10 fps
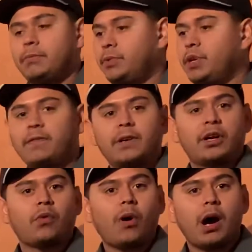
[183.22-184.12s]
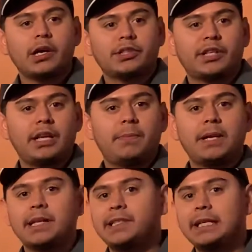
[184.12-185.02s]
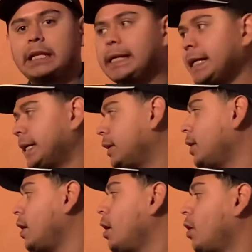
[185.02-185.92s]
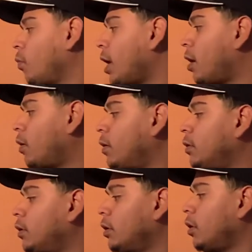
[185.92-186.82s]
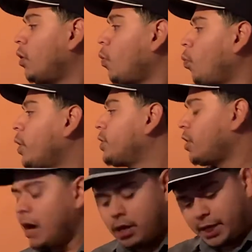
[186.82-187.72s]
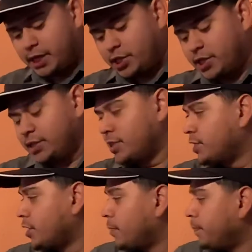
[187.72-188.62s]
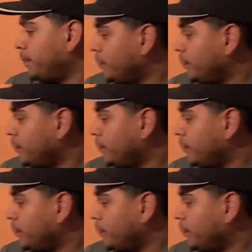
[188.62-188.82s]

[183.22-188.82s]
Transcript: you give it a good wash to keep it nice and clean. Well, with your air conditioning system,